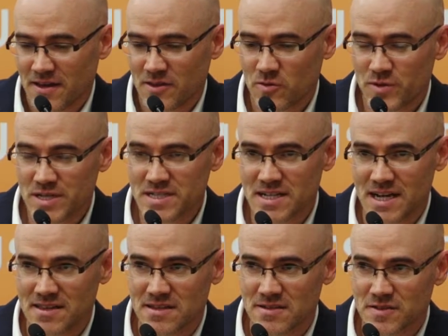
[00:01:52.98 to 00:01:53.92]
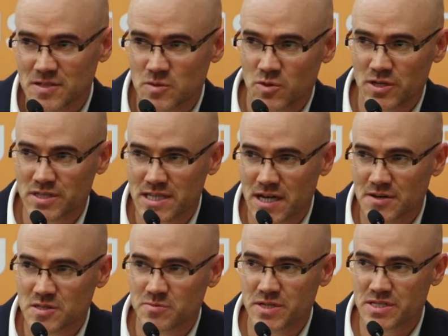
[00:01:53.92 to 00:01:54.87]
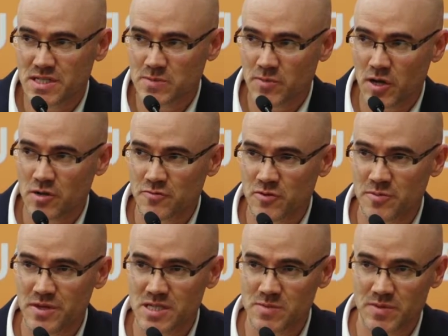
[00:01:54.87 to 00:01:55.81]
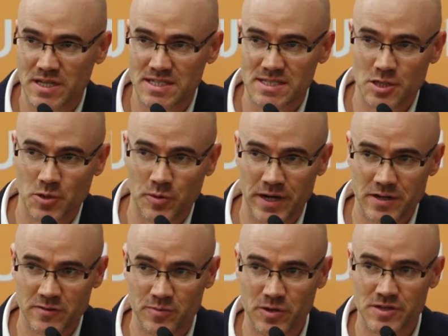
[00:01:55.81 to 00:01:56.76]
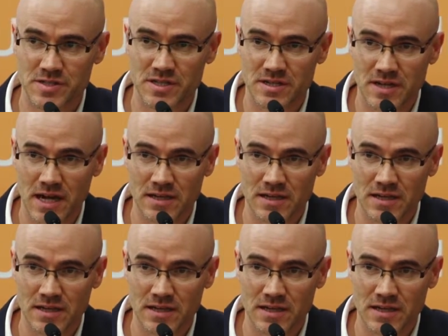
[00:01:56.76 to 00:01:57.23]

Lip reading: the reason I think this works out as a business model for me is because as a creative person,